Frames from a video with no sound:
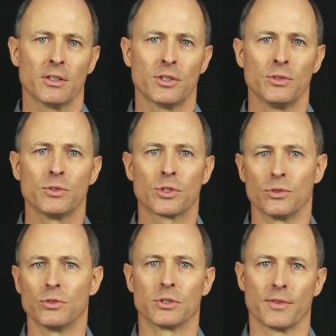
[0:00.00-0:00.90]
are 2
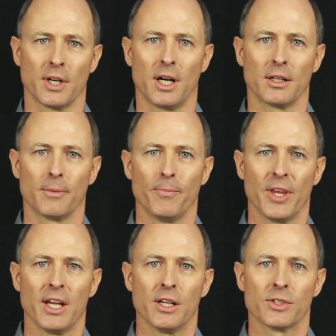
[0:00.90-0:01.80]
schools of thought.
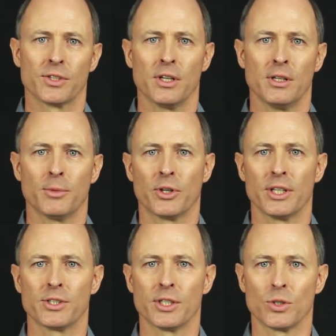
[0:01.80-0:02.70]
Some are in
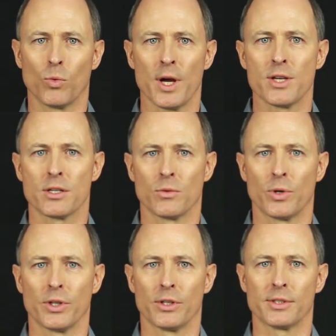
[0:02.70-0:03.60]
a situation
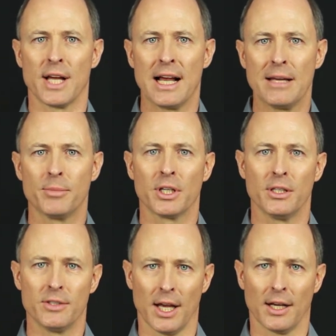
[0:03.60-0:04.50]
where their time to
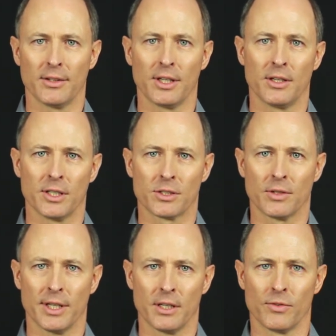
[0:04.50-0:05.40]
conduct the initial
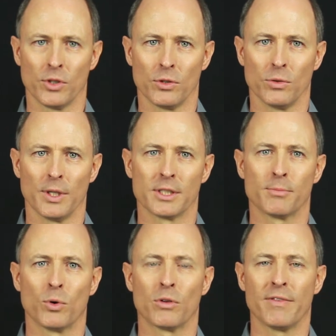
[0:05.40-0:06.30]
interview is
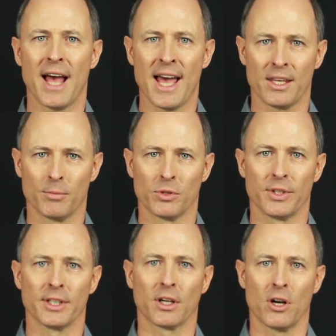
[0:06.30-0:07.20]
more valuable
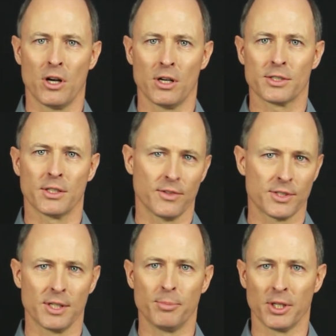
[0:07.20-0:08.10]
than the cost of the
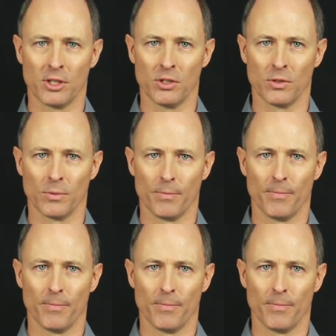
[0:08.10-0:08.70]
CPQ.